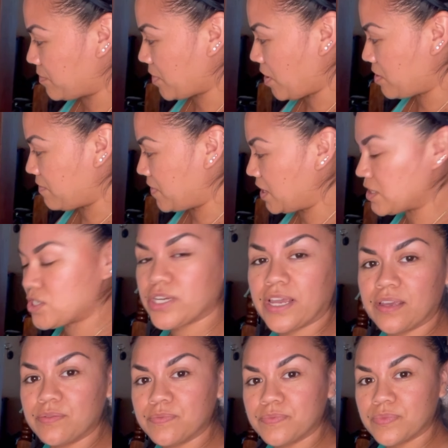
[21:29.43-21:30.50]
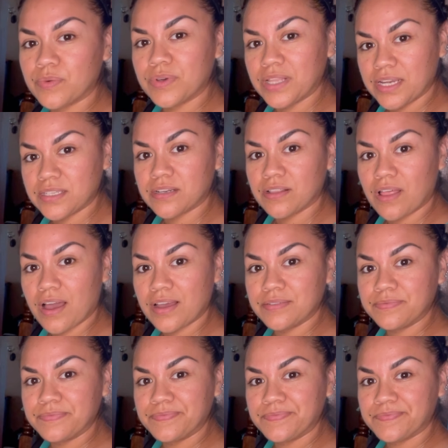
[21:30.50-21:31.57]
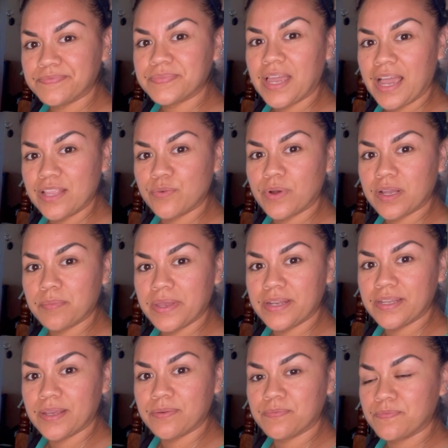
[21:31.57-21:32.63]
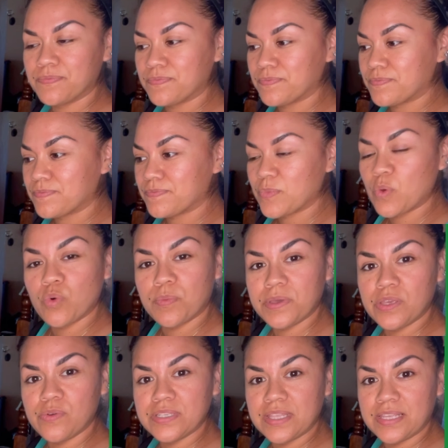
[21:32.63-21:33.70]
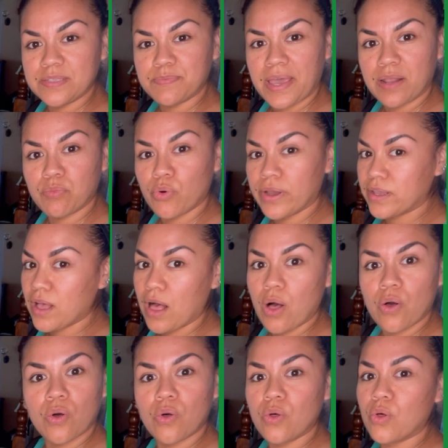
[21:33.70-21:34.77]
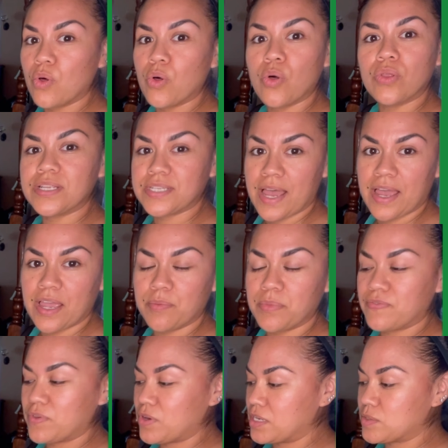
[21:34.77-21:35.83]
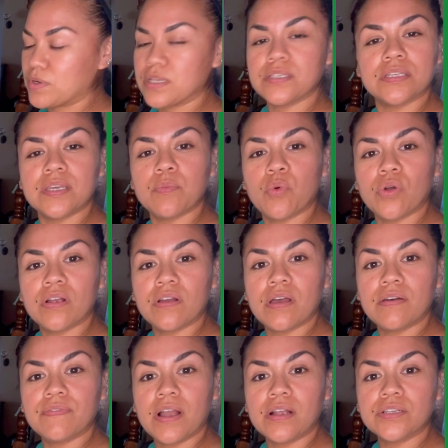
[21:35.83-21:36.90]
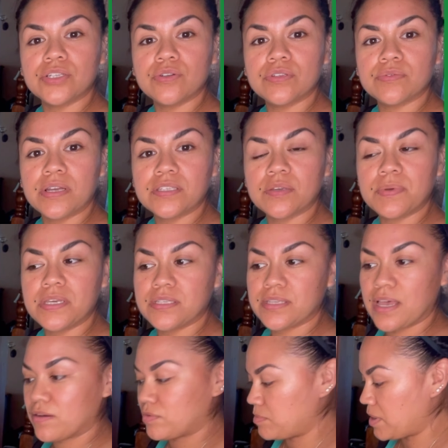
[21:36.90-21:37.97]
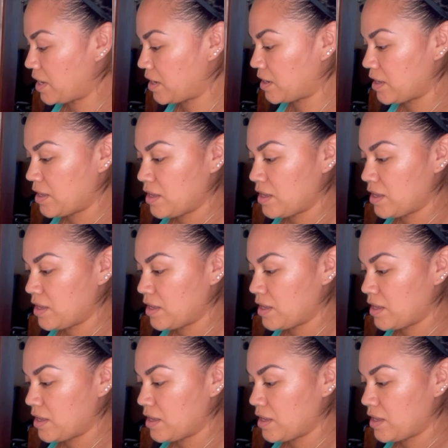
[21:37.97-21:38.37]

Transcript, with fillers: on the V S J. We liked it a lot. Highly recommend it. We'll be using this bad boy all the time. If you guys want to see more of our juice recipes that we make